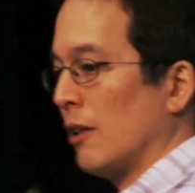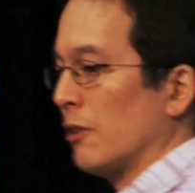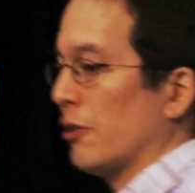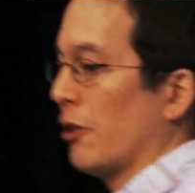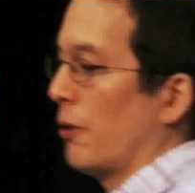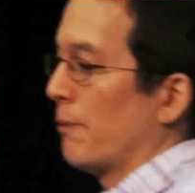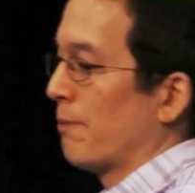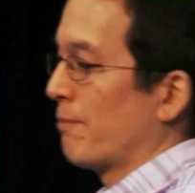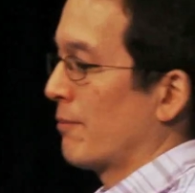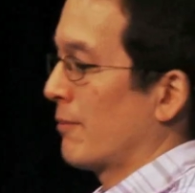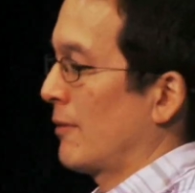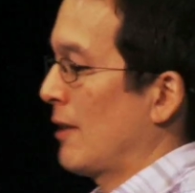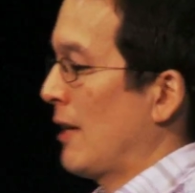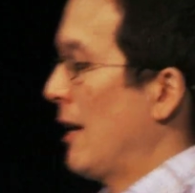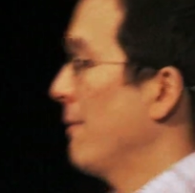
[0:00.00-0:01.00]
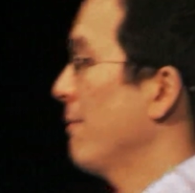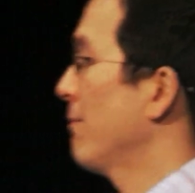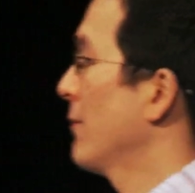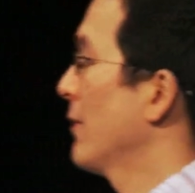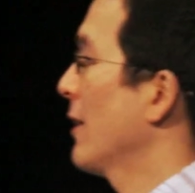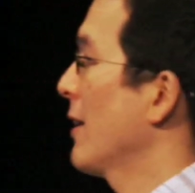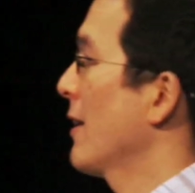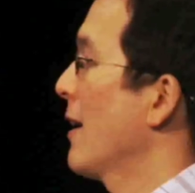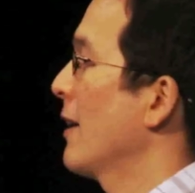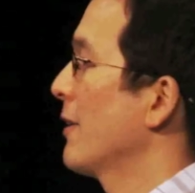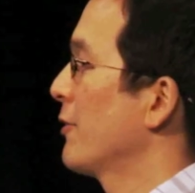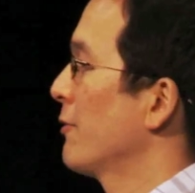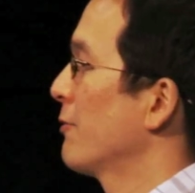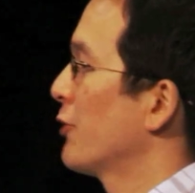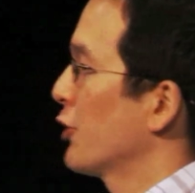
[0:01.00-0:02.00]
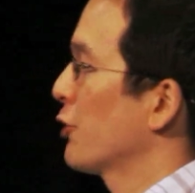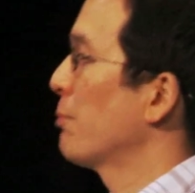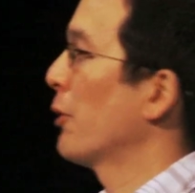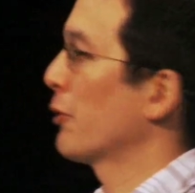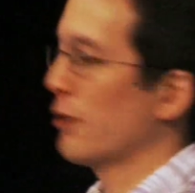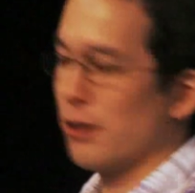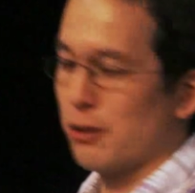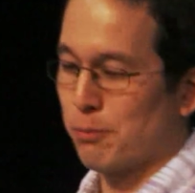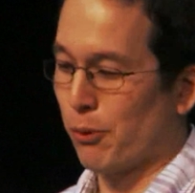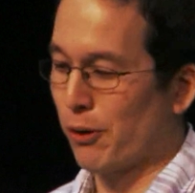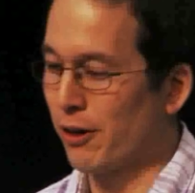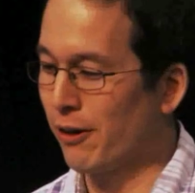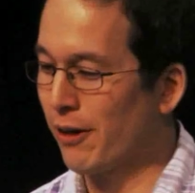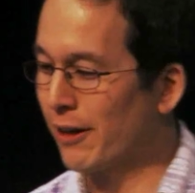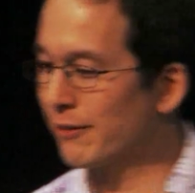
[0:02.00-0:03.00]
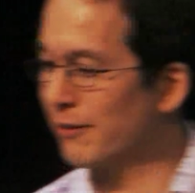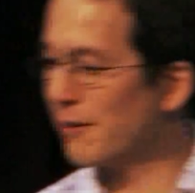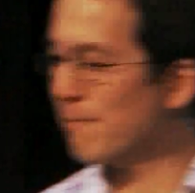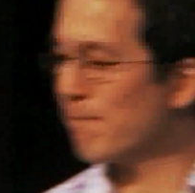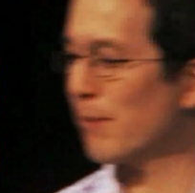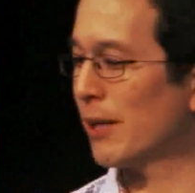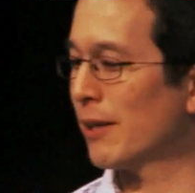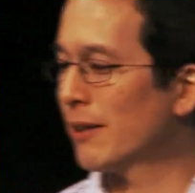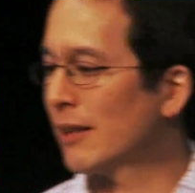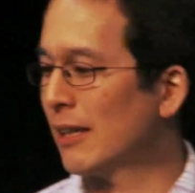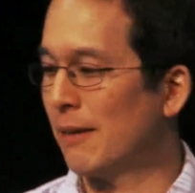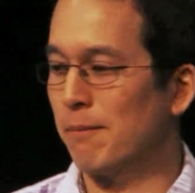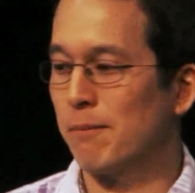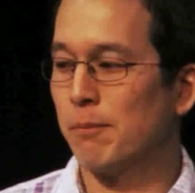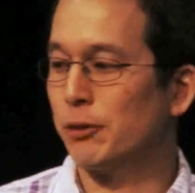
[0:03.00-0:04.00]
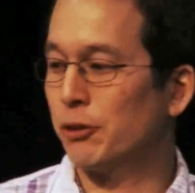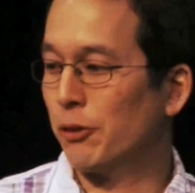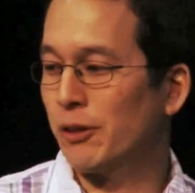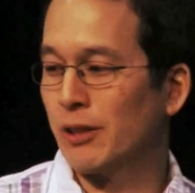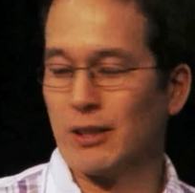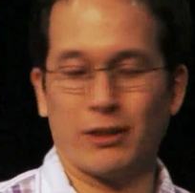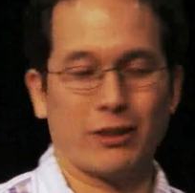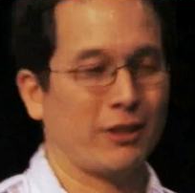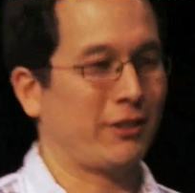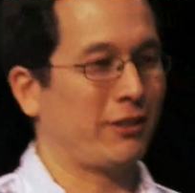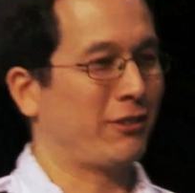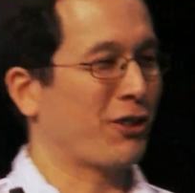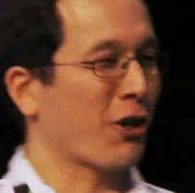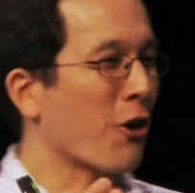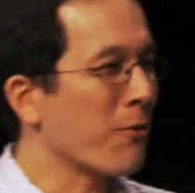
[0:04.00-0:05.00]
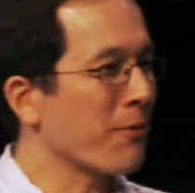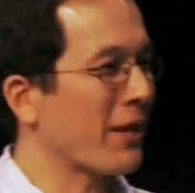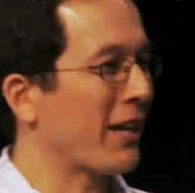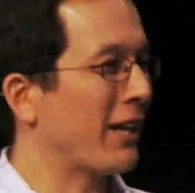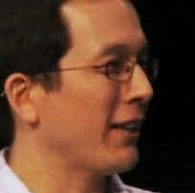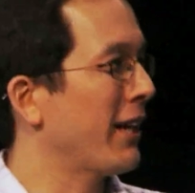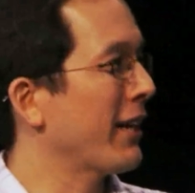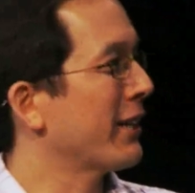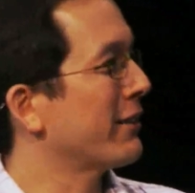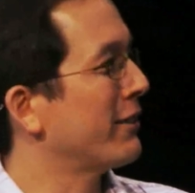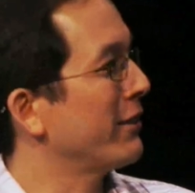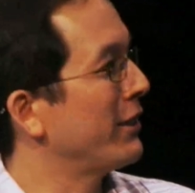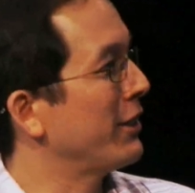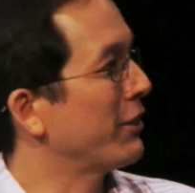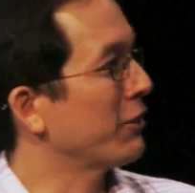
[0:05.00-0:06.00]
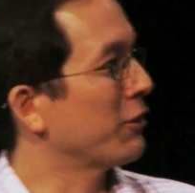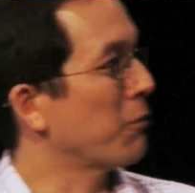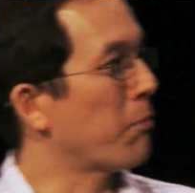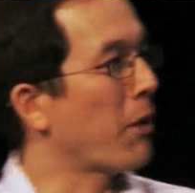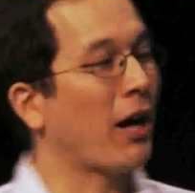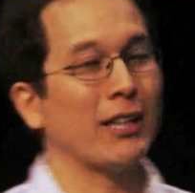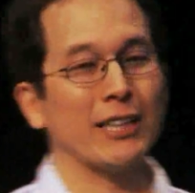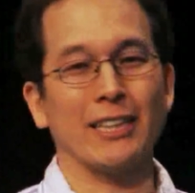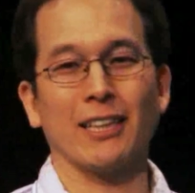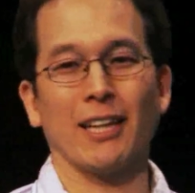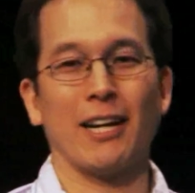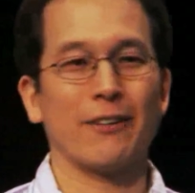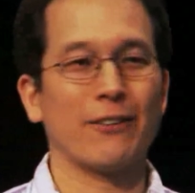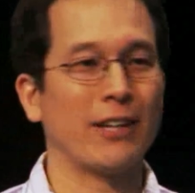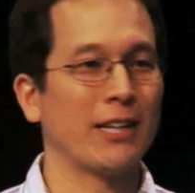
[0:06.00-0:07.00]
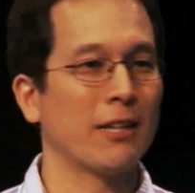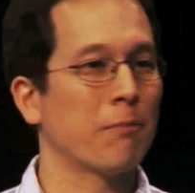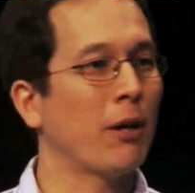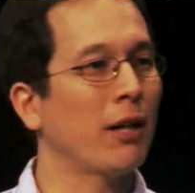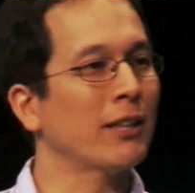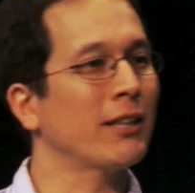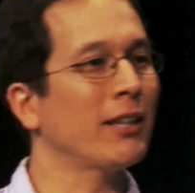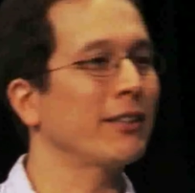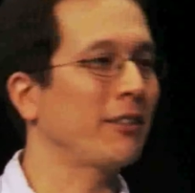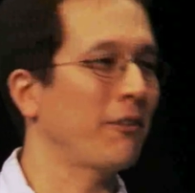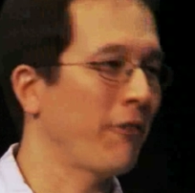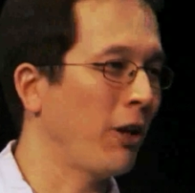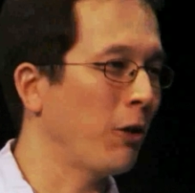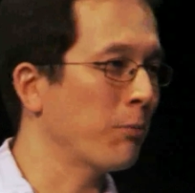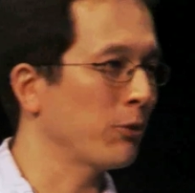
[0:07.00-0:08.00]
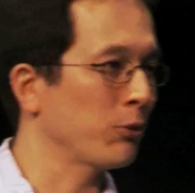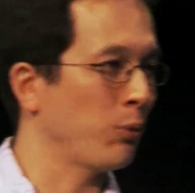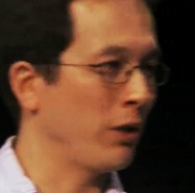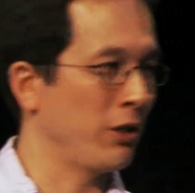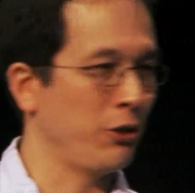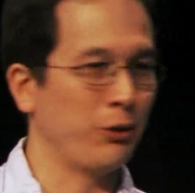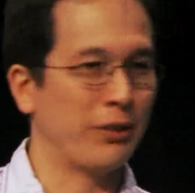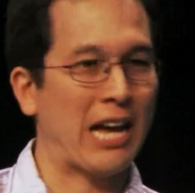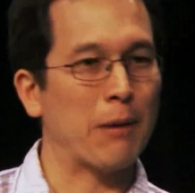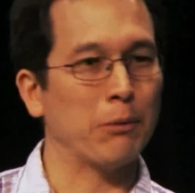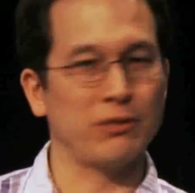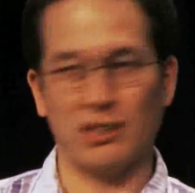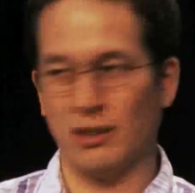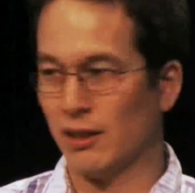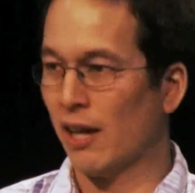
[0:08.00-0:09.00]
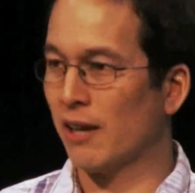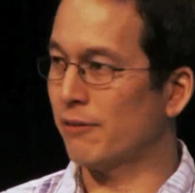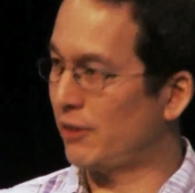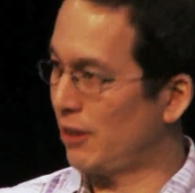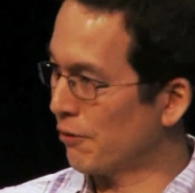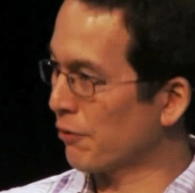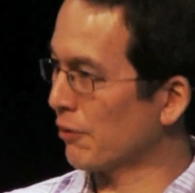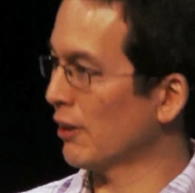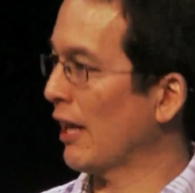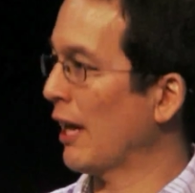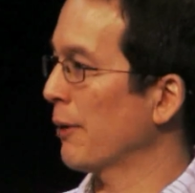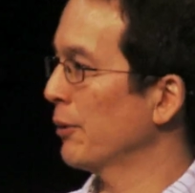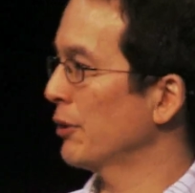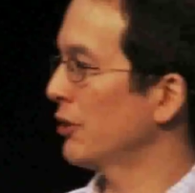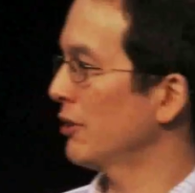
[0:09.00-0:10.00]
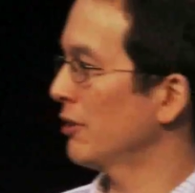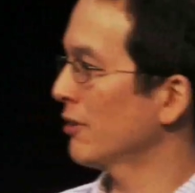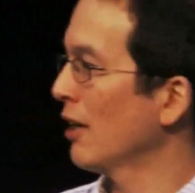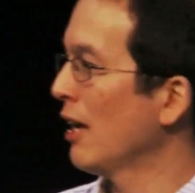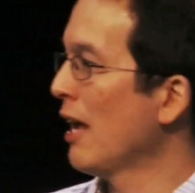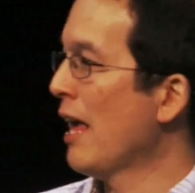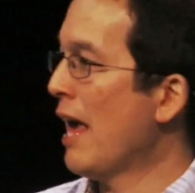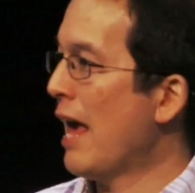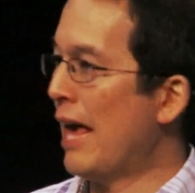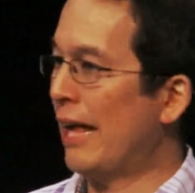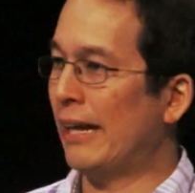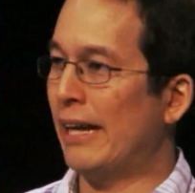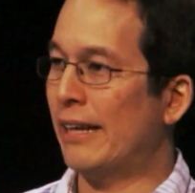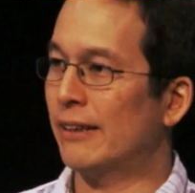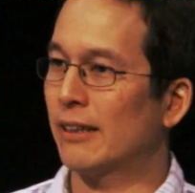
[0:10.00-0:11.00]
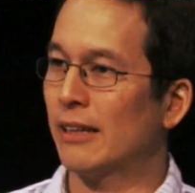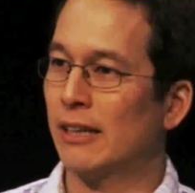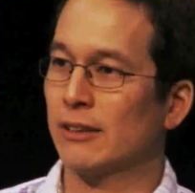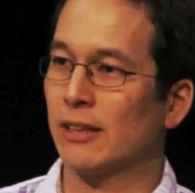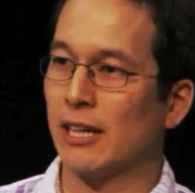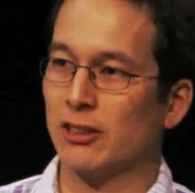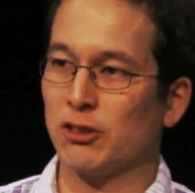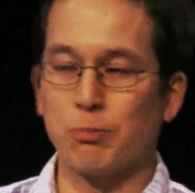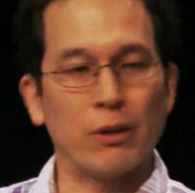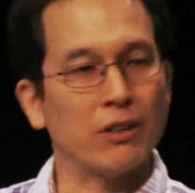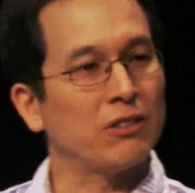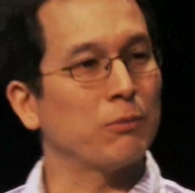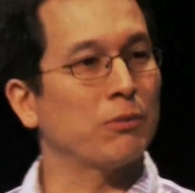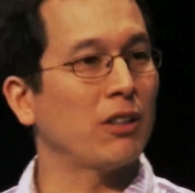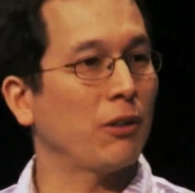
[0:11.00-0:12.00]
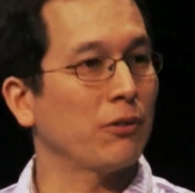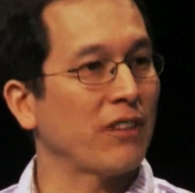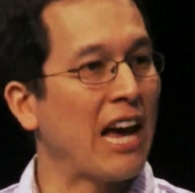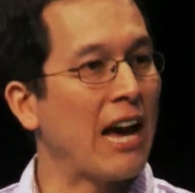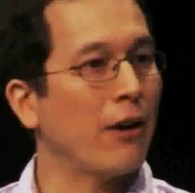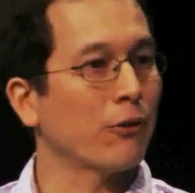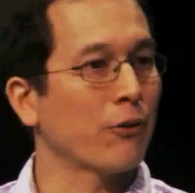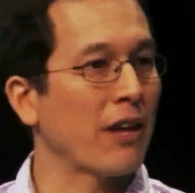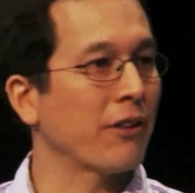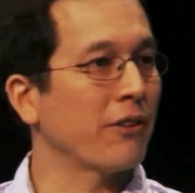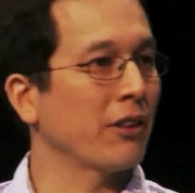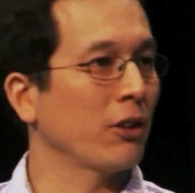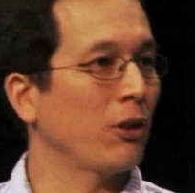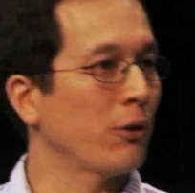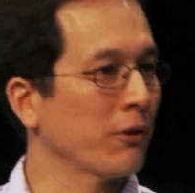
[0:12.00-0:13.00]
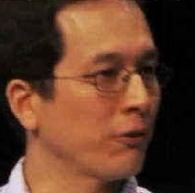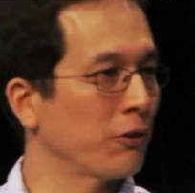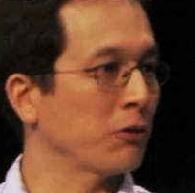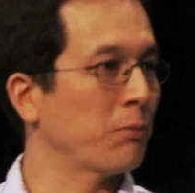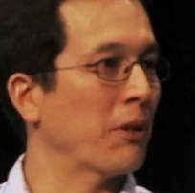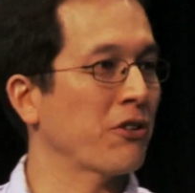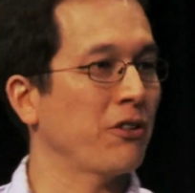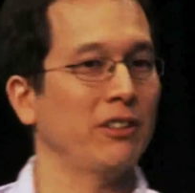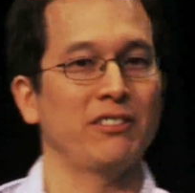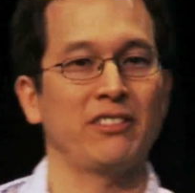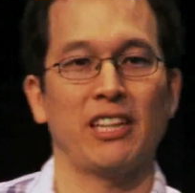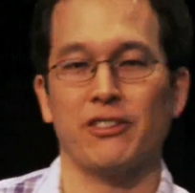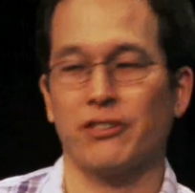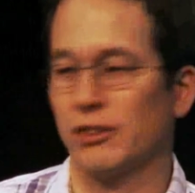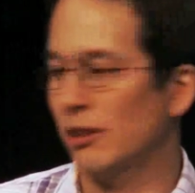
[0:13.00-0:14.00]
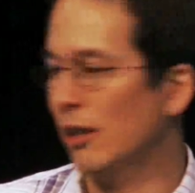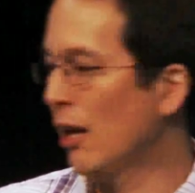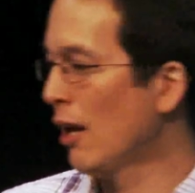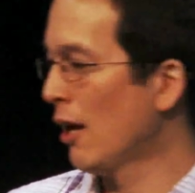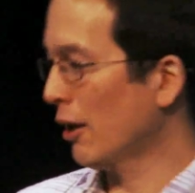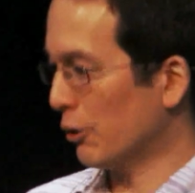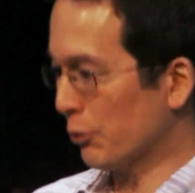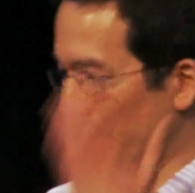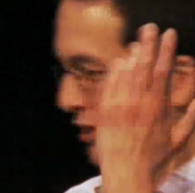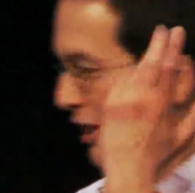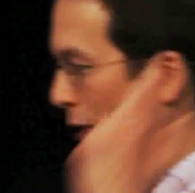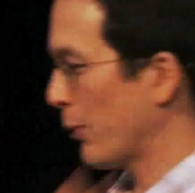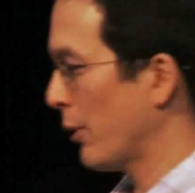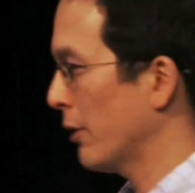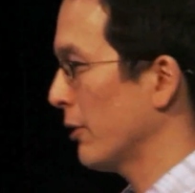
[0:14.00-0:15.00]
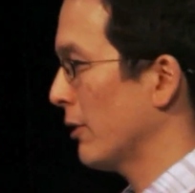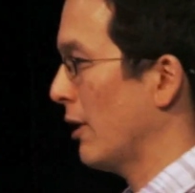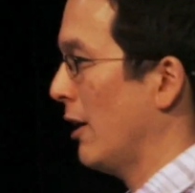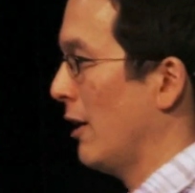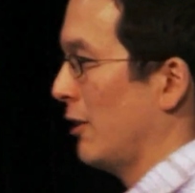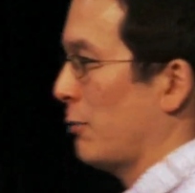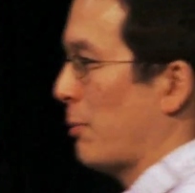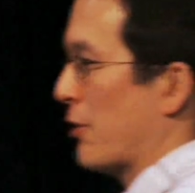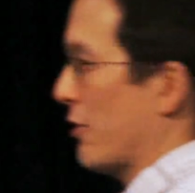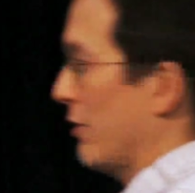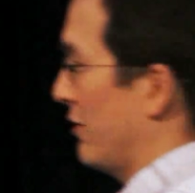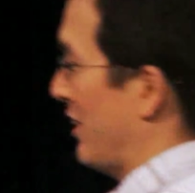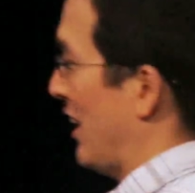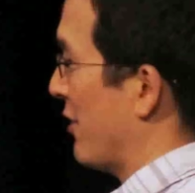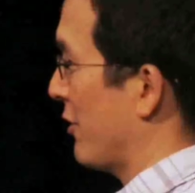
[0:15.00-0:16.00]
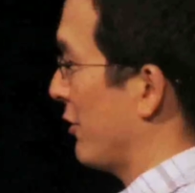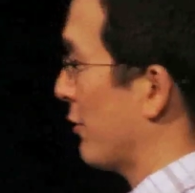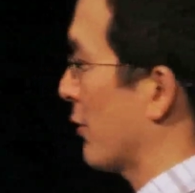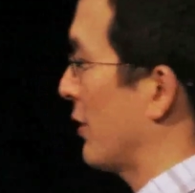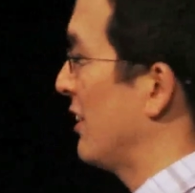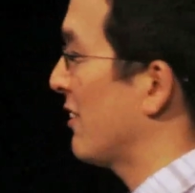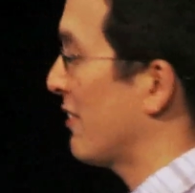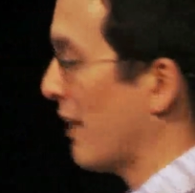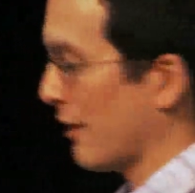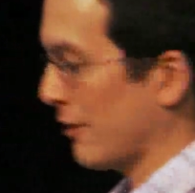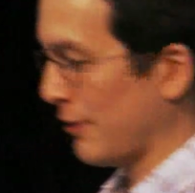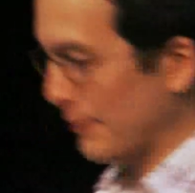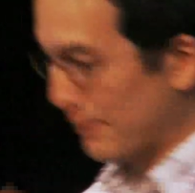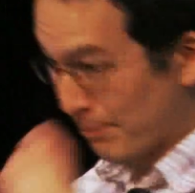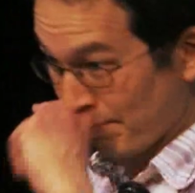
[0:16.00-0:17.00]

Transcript: So yeah, I just spoke to this point on accident, but yeah. So the term that I like to hear is polyglot, right? A polyglot developer is one who dabbles in a lot of different languages and kind of spreads themselves out rather than going for specialization. Because what's that quote? Specializations for insects.